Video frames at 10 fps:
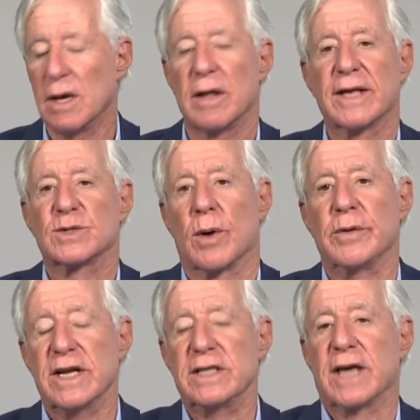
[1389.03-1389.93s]
That's why we
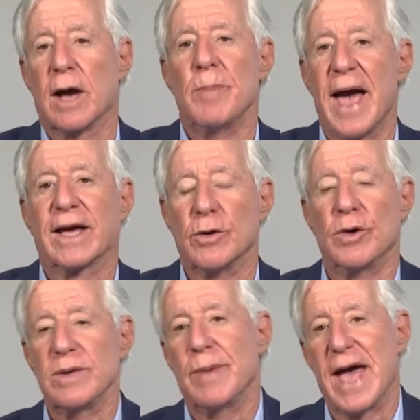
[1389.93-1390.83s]
need to go back and
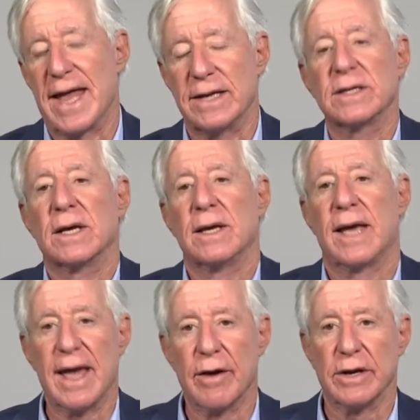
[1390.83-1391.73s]
reband
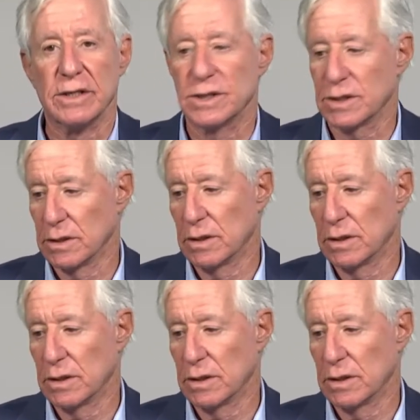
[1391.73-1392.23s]
areas